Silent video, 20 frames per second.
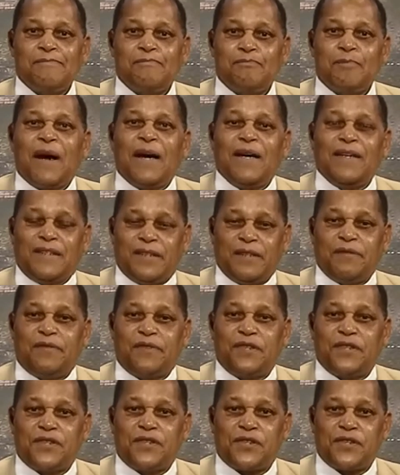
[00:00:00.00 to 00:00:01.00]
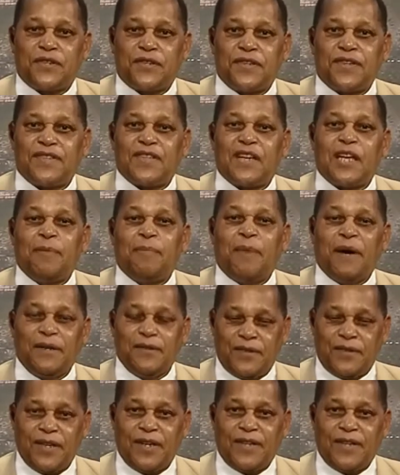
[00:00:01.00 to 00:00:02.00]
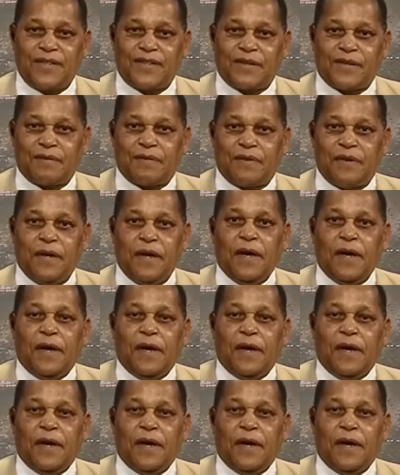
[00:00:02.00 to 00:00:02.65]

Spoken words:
by definition, is labor intensive.